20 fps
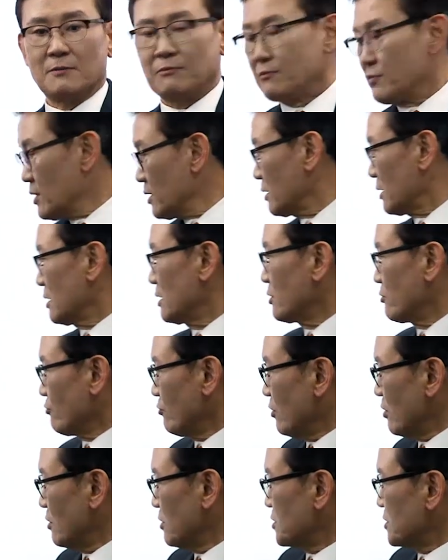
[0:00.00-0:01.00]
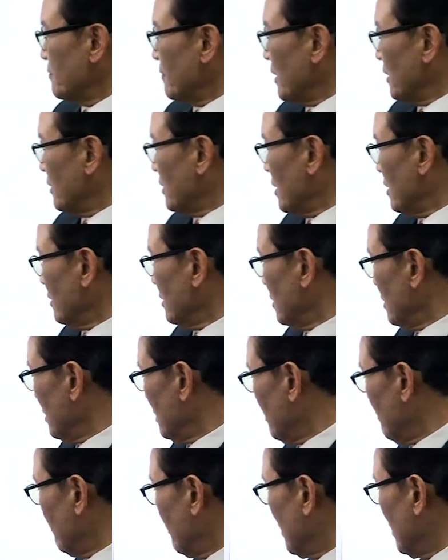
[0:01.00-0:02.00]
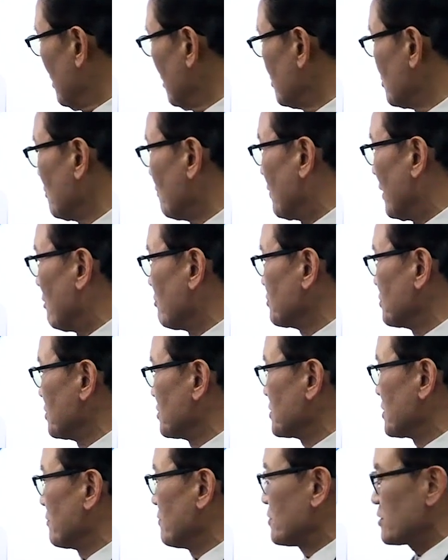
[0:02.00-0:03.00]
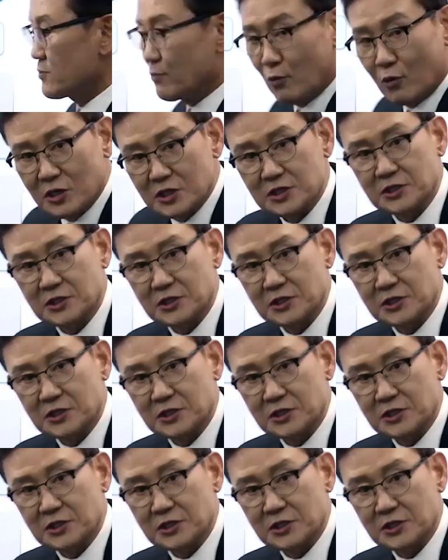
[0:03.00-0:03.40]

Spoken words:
But realists maintain balance of power system is more